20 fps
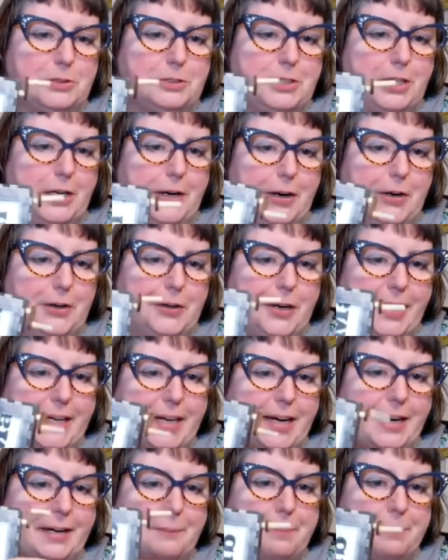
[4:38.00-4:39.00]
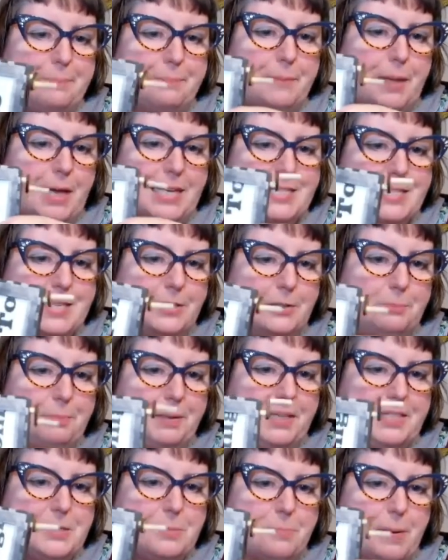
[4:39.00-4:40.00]
I cut a single
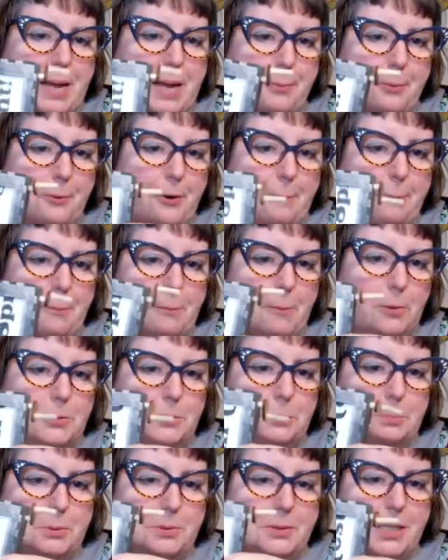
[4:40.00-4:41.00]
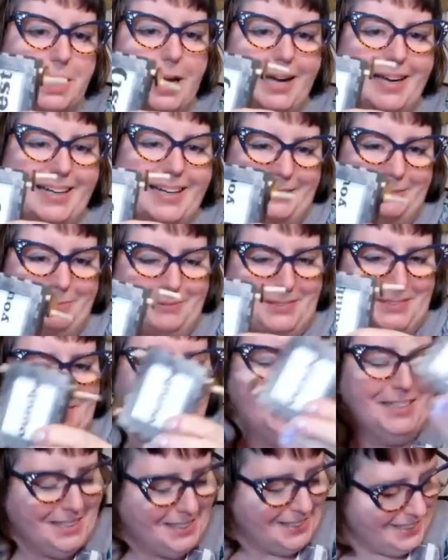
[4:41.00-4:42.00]
piece of paper up multiple times
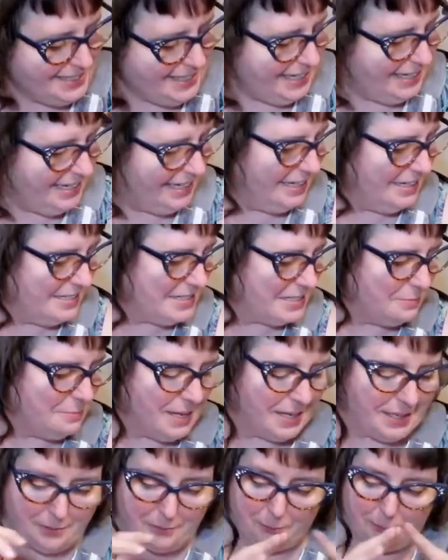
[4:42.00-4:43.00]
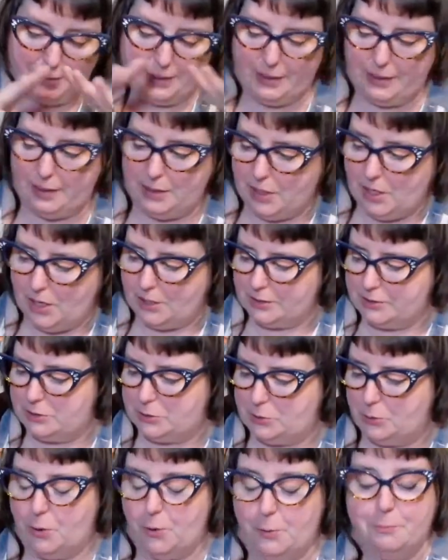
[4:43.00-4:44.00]
to make it a really long
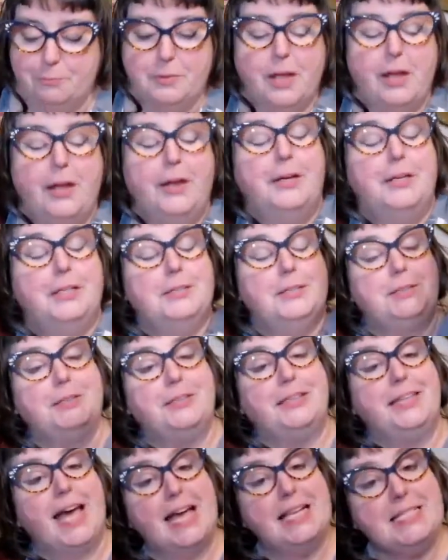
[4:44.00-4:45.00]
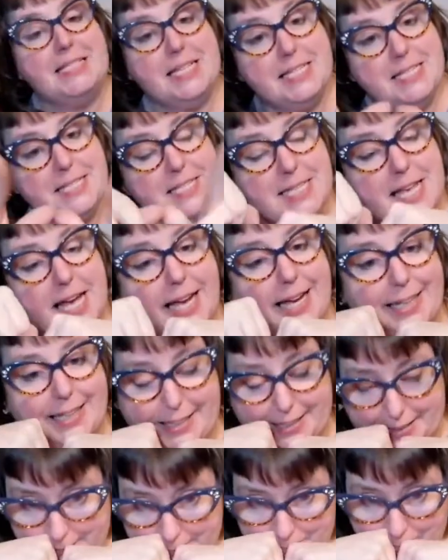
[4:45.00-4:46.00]
scroll. So that's
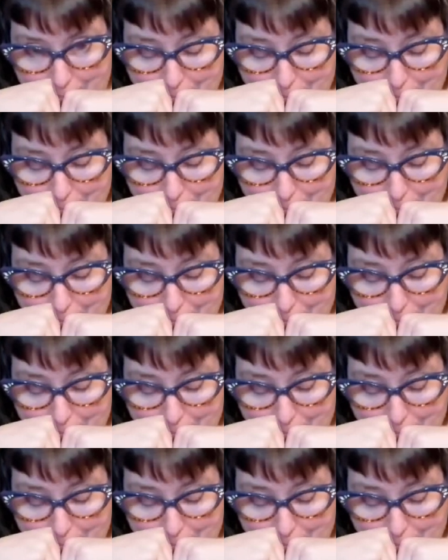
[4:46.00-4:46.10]
exciting.